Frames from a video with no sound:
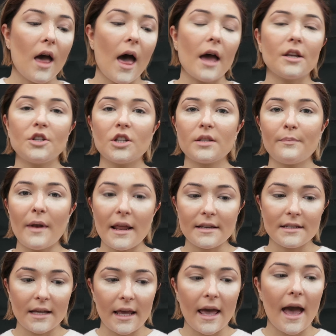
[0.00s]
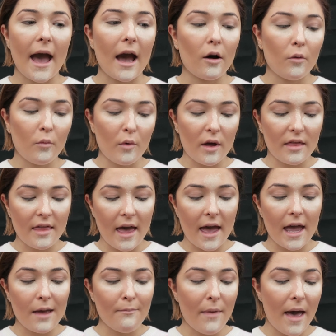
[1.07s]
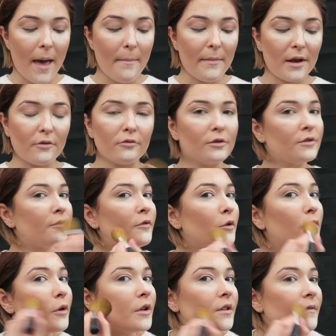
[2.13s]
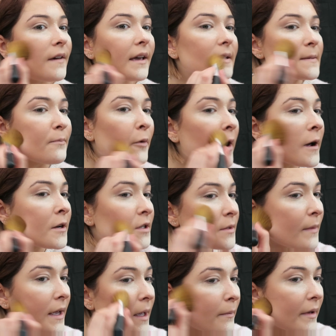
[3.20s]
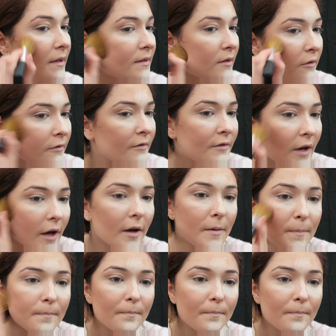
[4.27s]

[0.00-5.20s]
And just blending it out with a Bare Minerals Flawless Face brush to make it a bit softer.